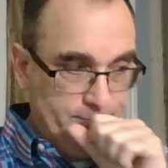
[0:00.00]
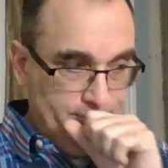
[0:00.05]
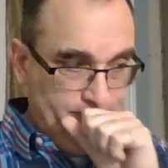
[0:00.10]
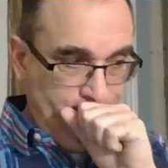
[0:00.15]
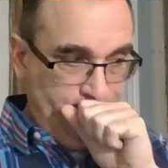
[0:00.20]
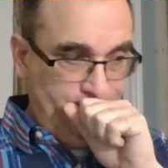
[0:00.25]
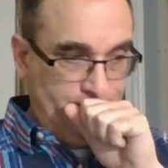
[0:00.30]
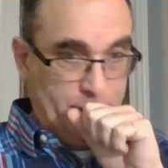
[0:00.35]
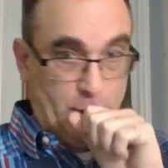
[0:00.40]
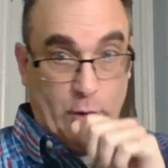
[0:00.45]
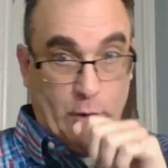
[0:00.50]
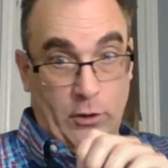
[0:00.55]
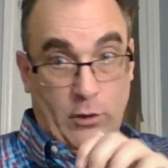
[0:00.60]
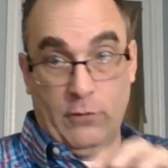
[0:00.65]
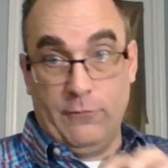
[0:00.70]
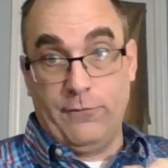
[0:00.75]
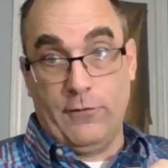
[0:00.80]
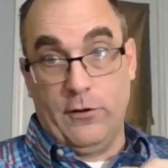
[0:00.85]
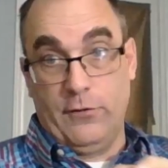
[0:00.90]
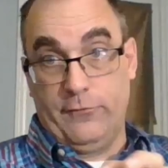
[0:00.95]
due to
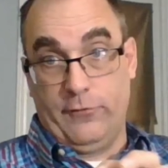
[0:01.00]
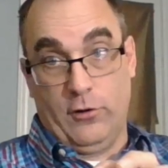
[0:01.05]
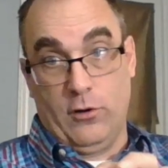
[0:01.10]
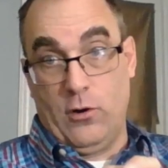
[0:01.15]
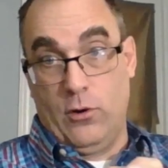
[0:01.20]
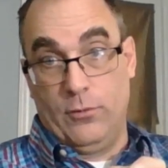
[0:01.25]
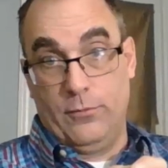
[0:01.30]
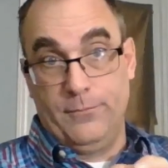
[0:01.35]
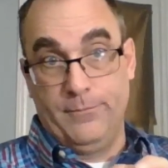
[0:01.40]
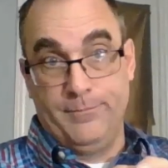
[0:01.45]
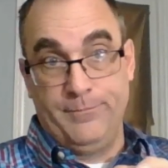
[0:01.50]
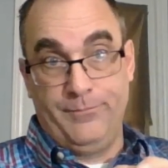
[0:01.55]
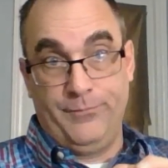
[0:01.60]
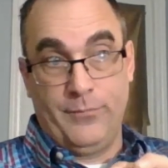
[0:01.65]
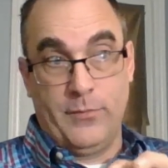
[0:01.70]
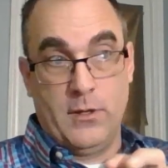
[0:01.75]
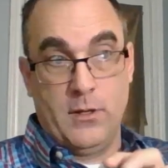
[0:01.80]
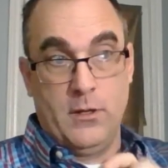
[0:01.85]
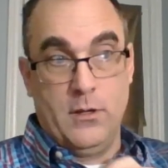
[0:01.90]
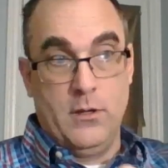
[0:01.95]
no fault of your own,
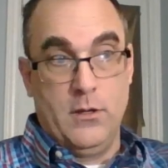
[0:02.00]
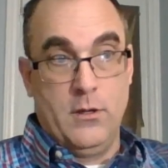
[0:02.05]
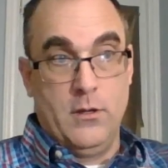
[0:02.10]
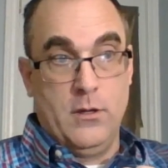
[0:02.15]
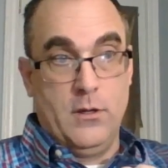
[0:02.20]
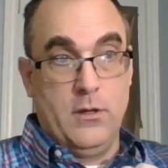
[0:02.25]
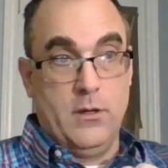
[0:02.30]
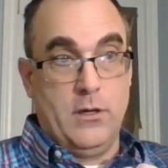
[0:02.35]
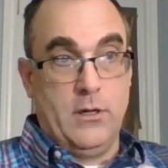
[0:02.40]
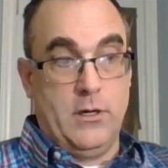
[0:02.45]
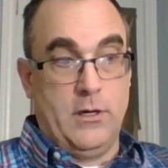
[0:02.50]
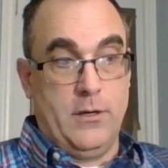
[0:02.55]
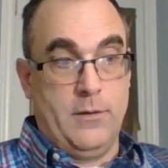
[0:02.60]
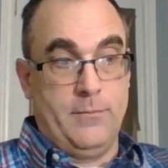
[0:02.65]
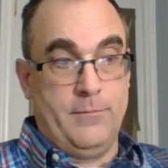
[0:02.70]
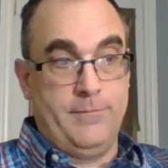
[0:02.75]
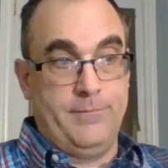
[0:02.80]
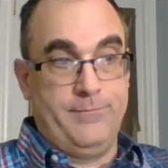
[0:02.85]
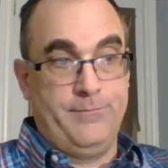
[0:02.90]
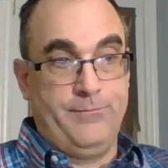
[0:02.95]

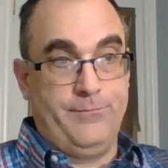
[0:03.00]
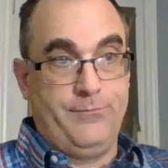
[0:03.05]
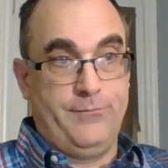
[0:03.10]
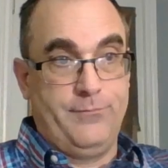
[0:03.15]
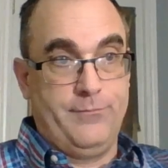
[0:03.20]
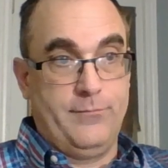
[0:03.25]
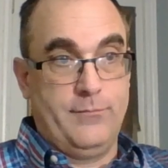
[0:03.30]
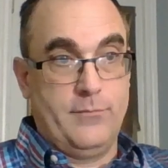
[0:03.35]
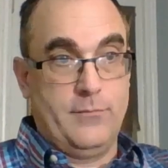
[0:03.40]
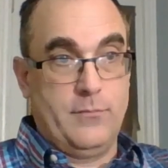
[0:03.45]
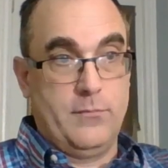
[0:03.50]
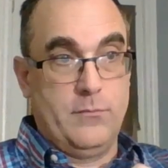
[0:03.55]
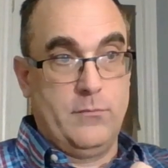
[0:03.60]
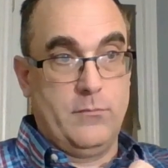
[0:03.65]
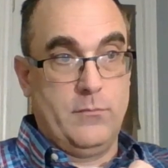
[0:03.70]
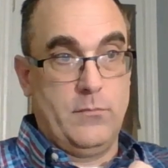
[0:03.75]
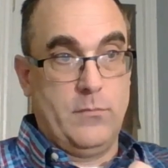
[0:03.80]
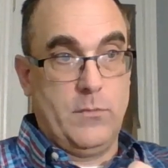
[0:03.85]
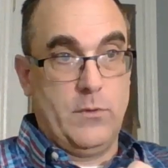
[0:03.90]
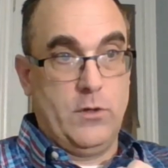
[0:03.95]
um,
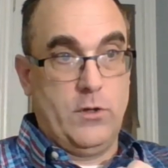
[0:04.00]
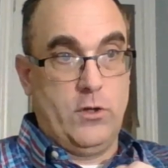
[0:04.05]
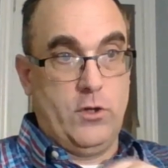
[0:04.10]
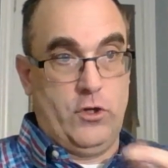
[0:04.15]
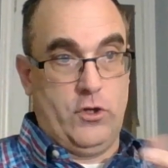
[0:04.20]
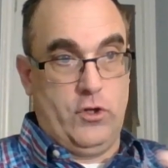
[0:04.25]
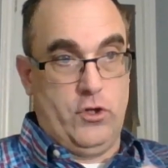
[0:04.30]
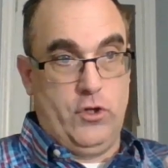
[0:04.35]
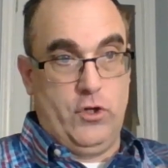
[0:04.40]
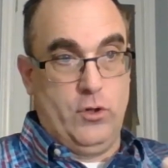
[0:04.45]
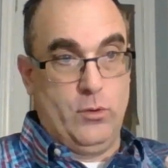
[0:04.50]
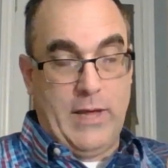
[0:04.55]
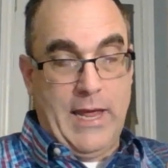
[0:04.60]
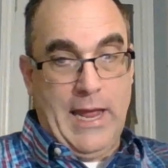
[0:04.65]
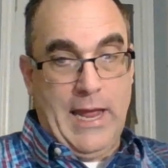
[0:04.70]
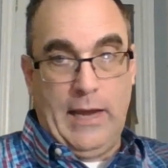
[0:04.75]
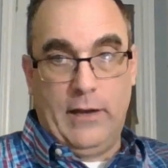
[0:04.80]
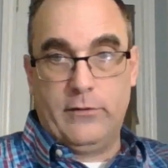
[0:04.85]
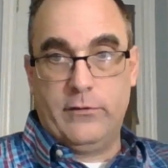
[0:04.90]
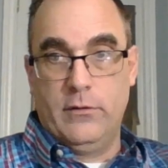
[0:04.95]
you
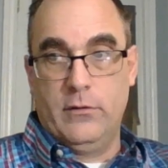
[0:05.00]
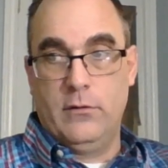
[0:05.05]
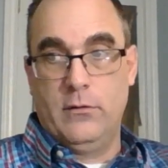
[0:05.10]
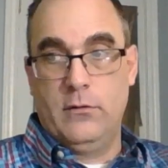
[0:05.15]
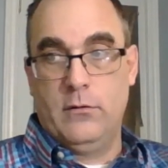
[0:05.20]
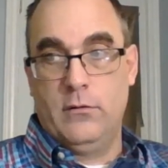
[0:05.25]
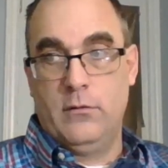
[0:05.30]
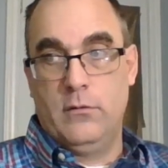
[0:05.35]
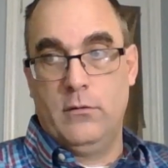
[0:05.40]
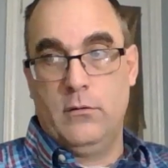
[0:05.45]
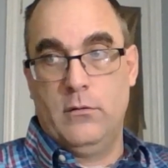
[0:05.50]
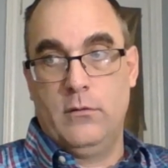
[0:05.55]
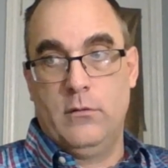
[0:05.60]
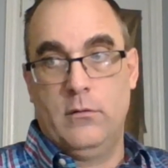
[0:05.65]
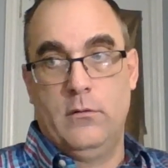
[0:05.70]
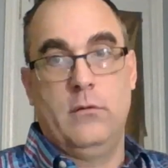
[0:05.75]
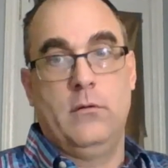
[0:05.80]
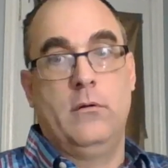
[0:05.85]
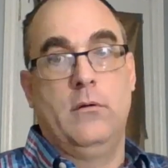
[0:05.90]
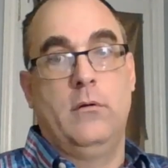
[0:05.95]
can't.
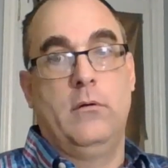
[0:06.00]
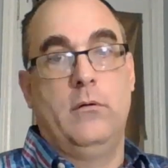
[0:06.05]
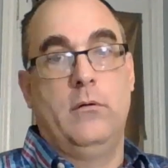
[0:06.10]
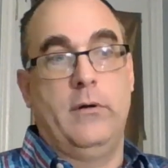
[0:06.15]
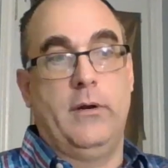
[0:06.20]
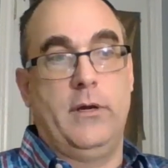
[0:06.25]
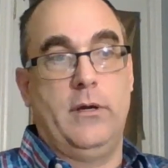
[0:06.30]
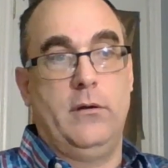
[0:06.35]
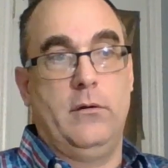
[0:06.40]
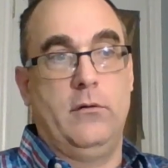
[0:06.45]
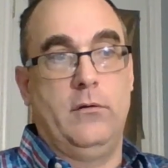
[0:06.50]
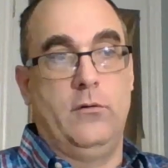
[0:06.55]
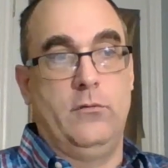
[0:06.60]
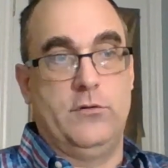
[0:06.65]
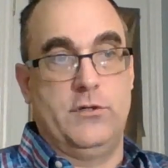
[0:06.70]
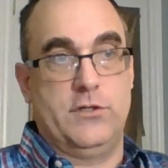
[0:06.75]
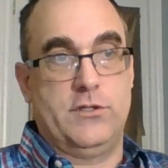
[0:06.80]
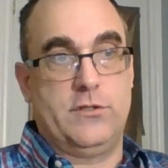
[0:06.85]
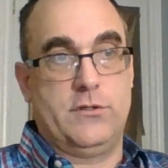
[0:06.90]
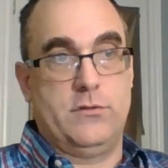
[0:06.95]
Right? You
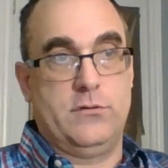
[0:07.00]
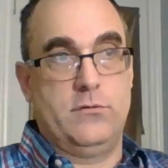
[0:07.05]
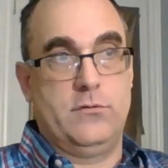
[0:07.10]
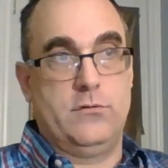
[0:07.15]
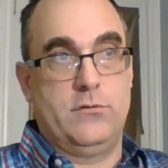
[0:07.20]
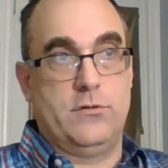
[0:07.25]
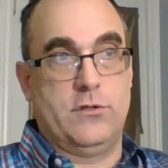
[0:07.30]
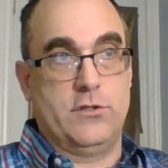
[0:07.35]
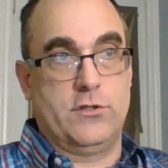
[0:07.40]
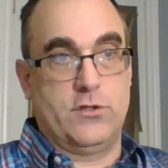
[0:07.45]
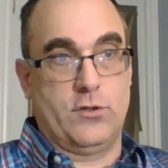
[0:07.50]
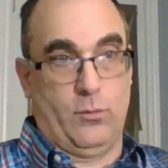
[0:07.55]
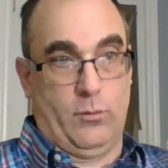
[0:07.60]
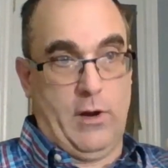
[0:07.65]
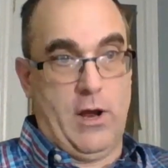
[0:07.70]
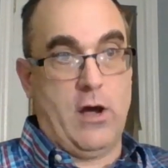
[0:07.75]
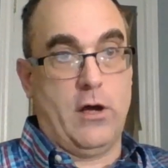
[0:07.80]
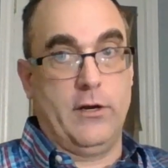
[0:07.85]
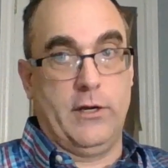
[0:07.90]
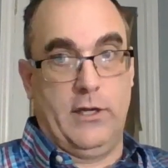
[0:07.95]
just, just the
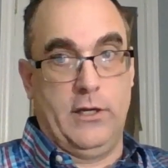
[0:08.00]
reality